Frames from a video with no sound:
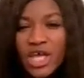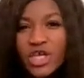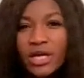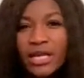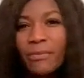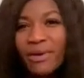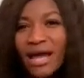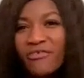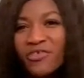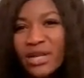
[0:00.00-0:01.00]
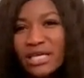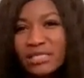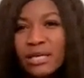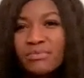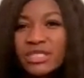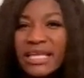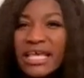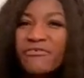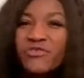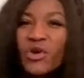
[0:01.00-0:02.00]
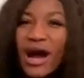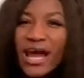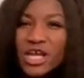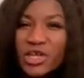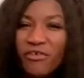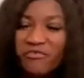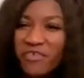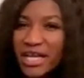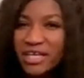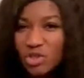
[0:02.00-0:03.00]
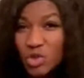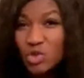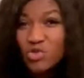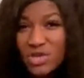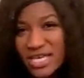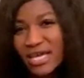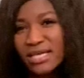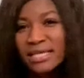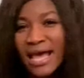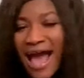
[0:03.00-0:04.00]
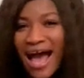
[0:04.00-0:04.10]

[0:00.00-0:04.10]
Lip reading: you can apply for an exemption if you are in your final 2 years